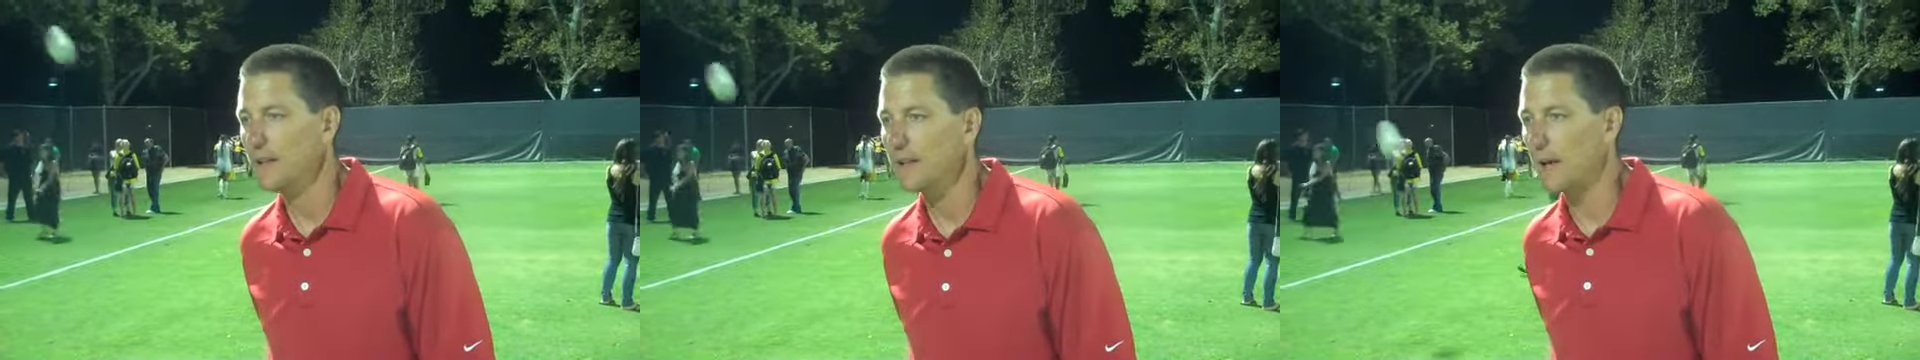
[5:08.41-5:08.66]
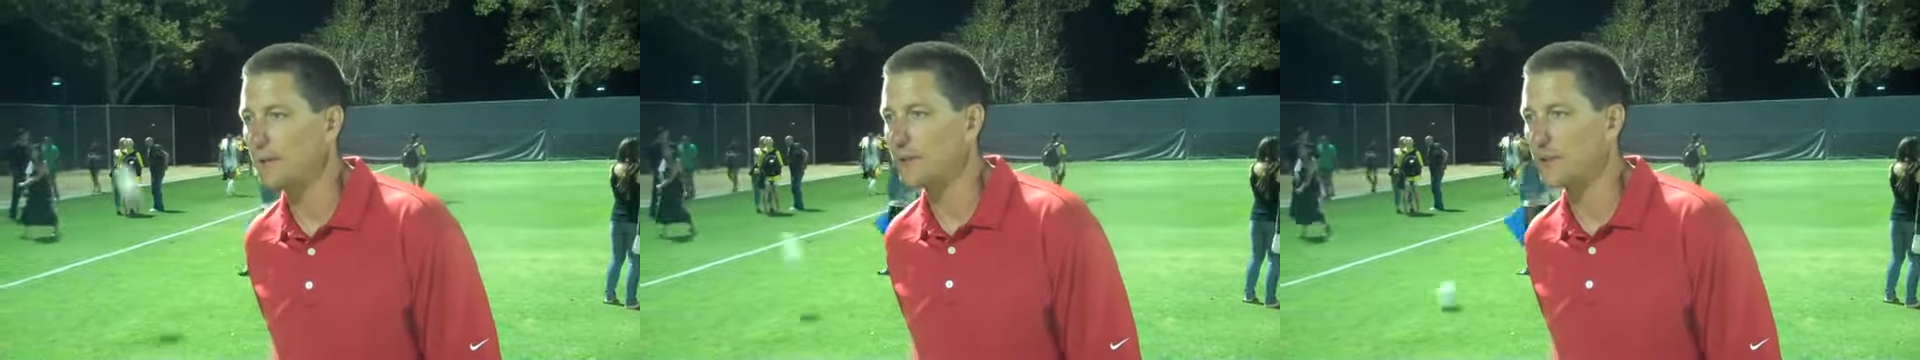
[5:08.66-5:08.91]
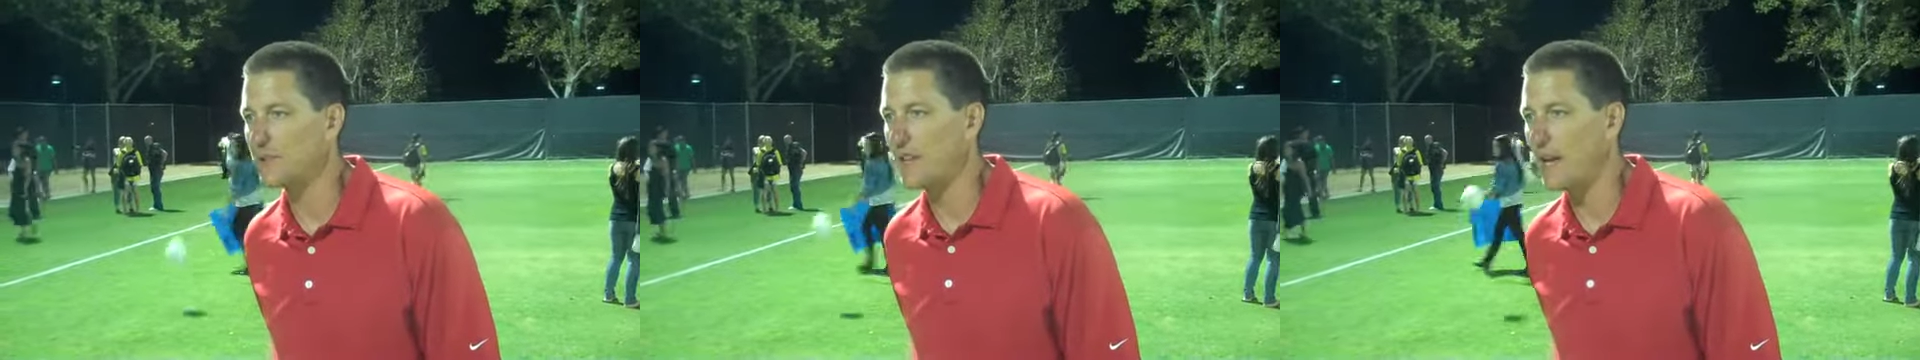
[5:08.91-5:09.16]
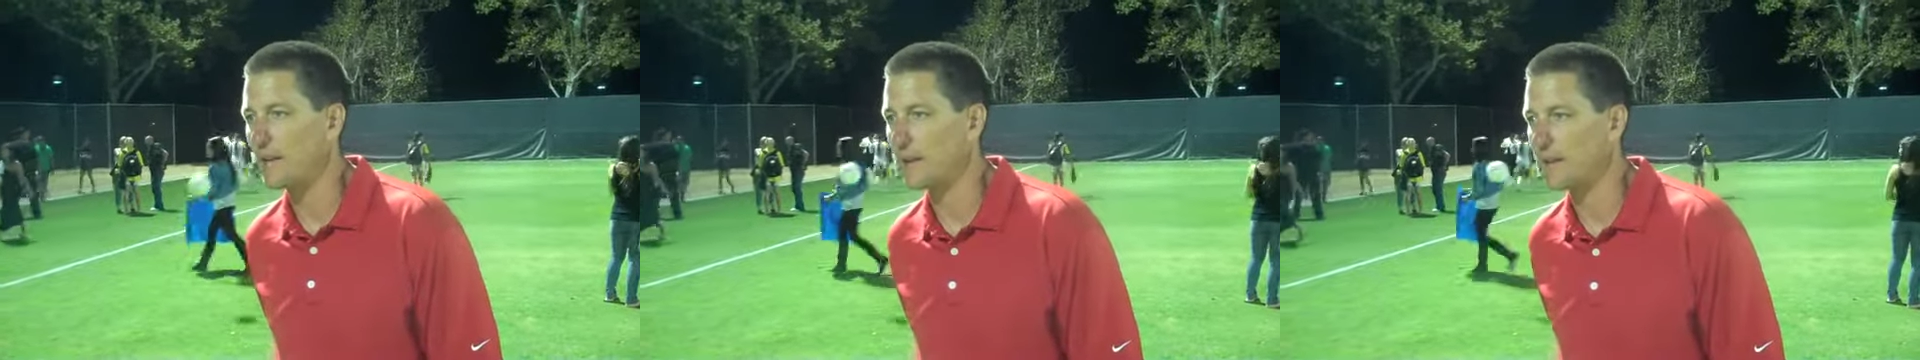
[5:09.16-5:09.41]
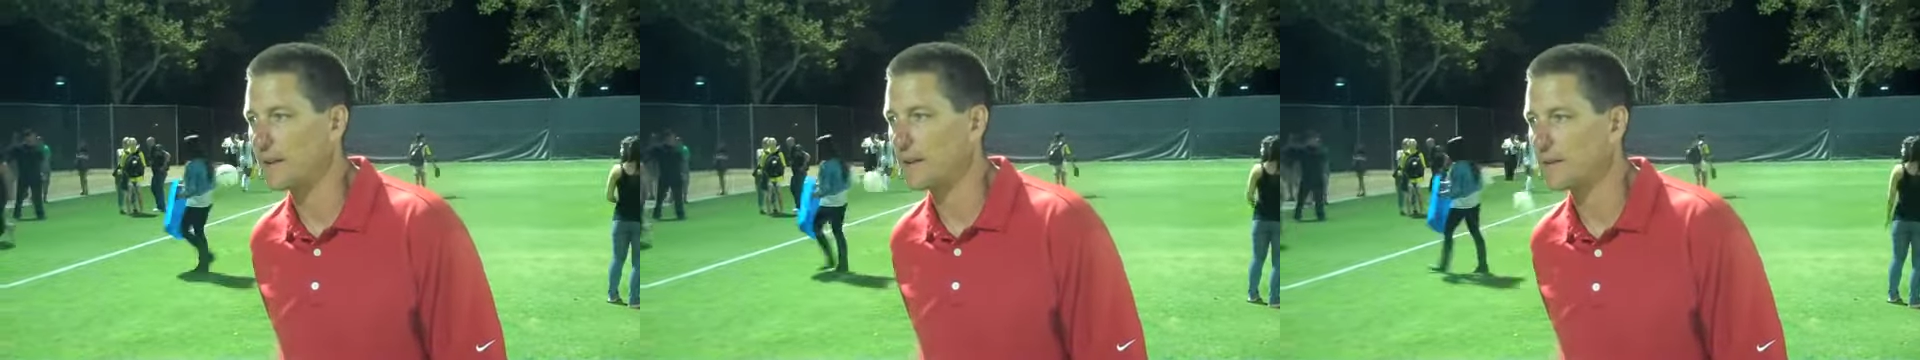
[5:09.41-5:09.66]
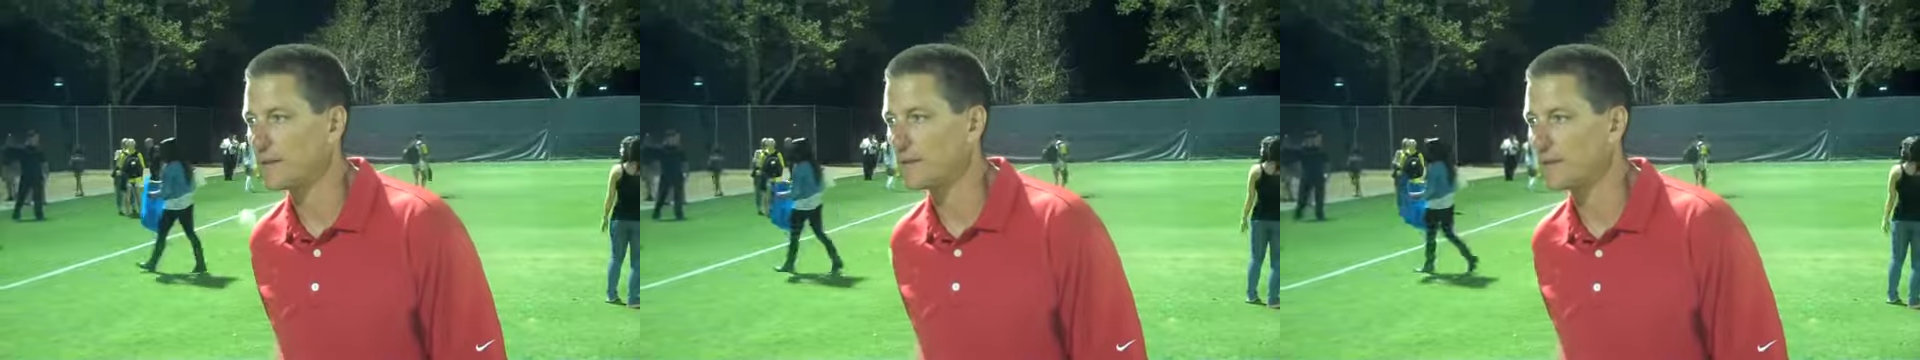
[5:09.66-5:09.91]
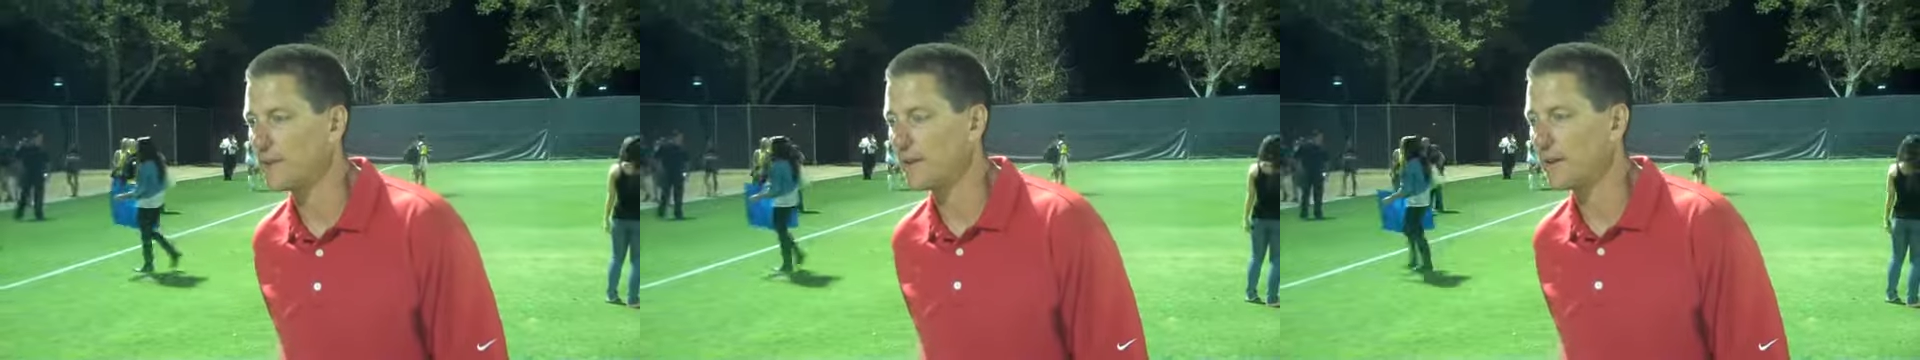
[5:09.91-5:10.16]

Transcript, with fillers: That was a good side right there. Very